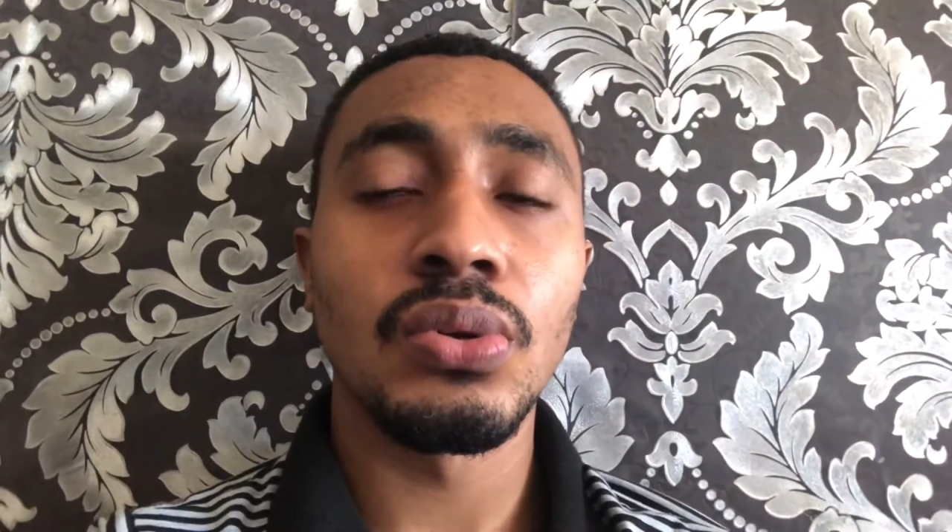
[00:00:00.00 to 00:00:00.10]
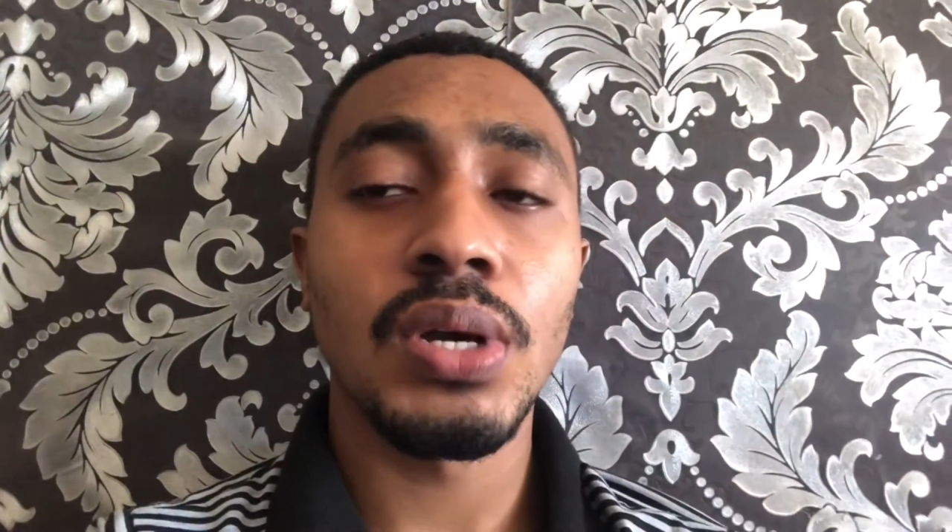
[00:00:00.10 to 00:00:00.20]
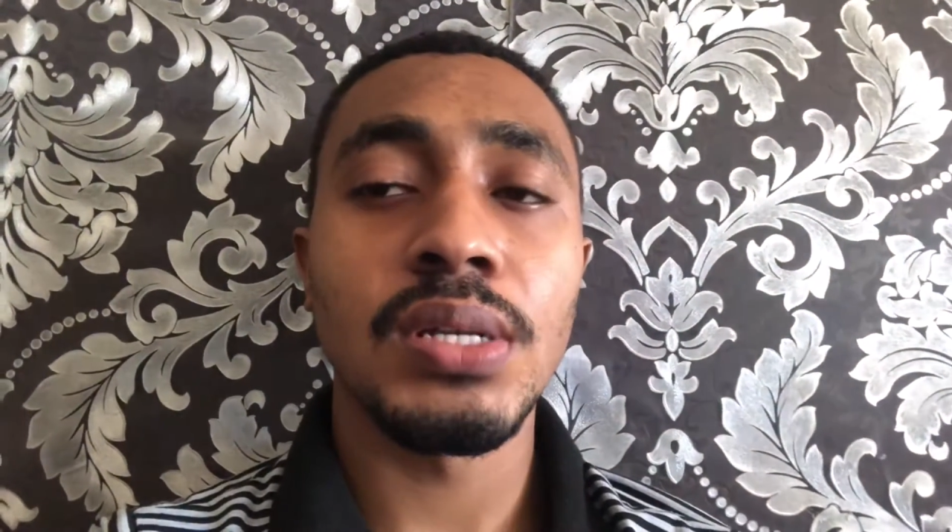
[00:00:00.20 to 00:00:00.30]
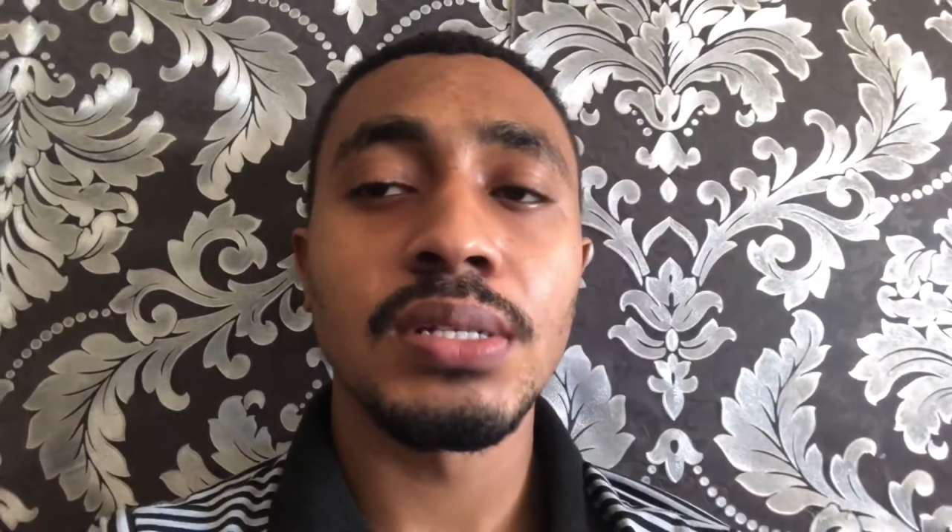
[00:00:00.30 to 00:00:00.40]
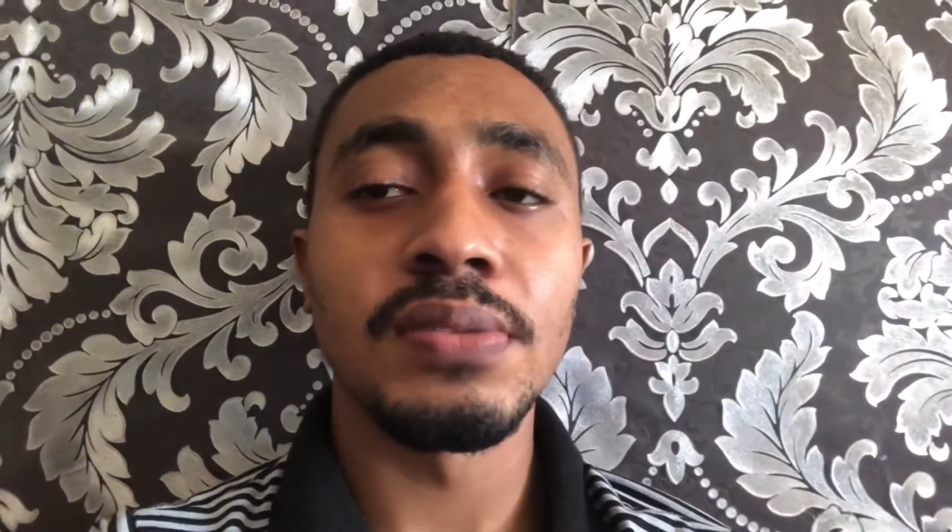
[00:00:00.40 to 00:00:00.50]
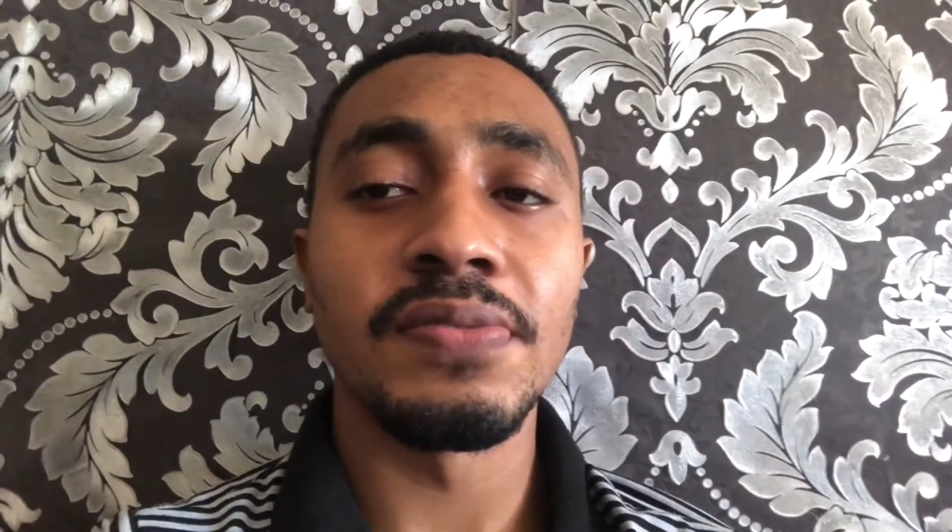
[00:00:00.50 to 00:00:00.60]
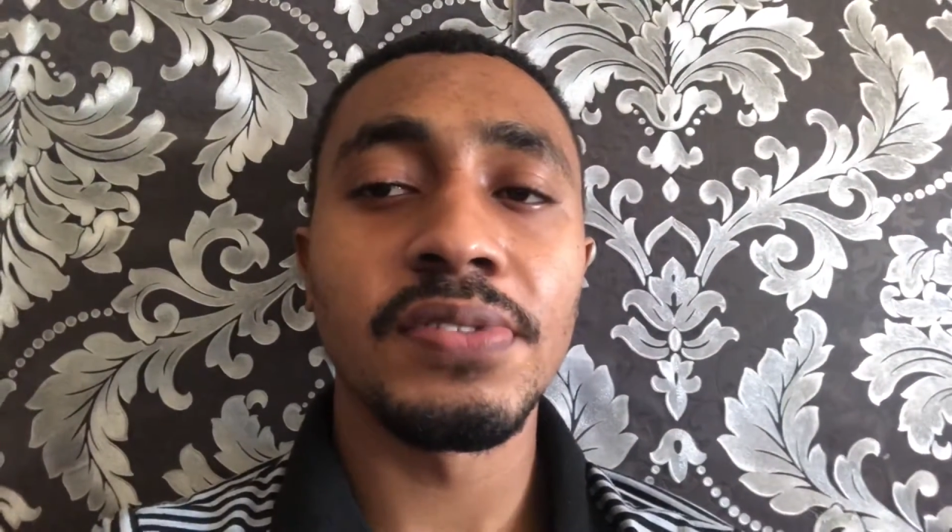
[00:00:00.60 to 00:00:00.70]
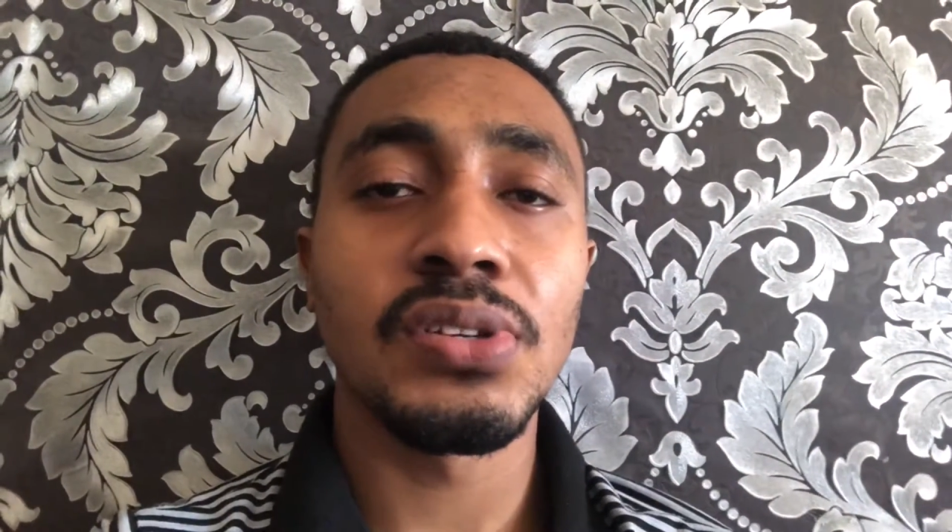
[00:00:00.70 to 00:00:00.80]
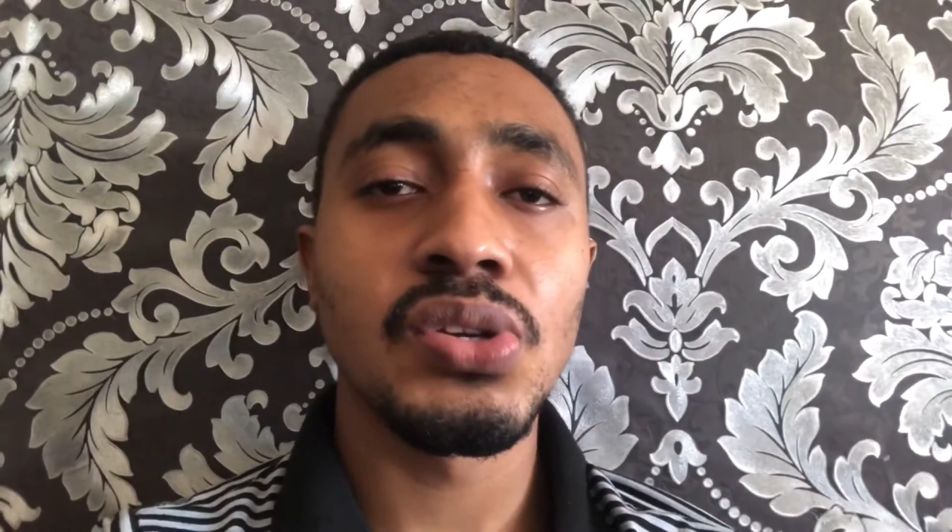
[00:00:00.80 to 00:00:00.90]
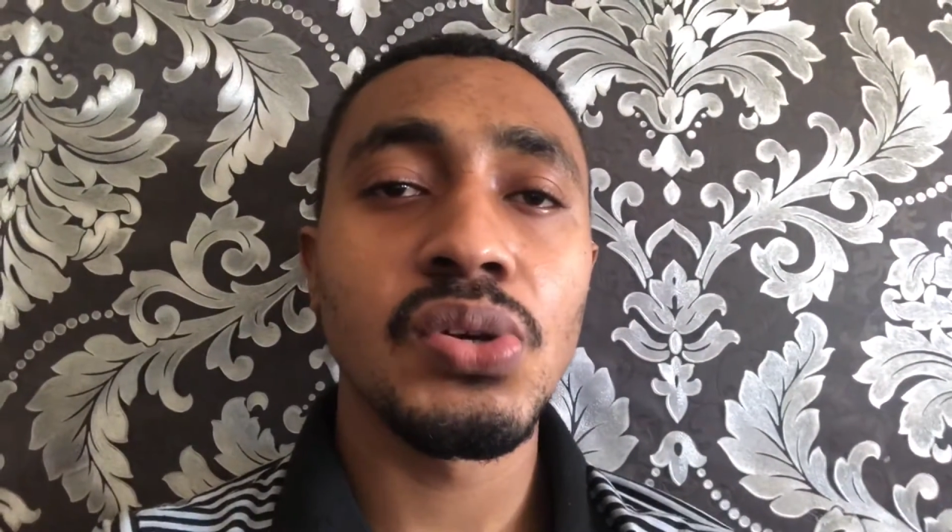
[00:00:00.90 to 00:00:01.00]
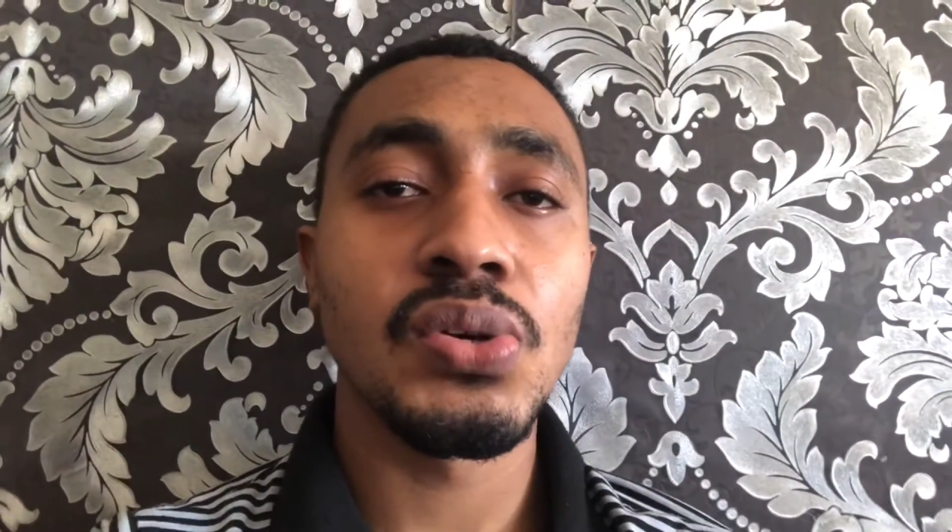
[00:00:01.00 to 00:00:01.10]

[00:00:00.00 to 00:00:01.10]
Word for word: at the video